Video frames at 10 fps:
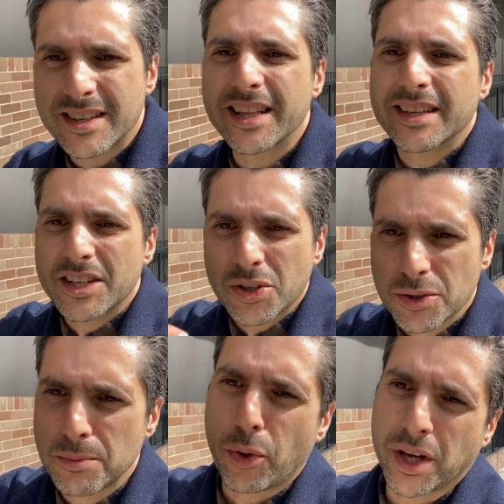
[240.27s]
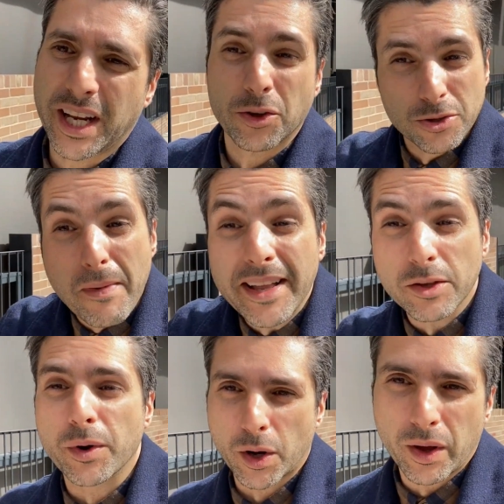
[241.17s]
the additional support you need, or to make the
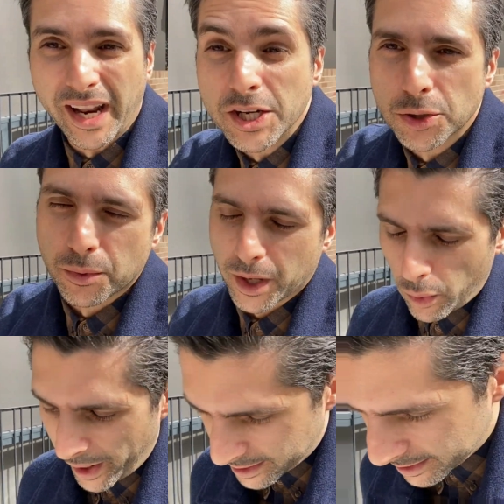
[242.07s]
initial request,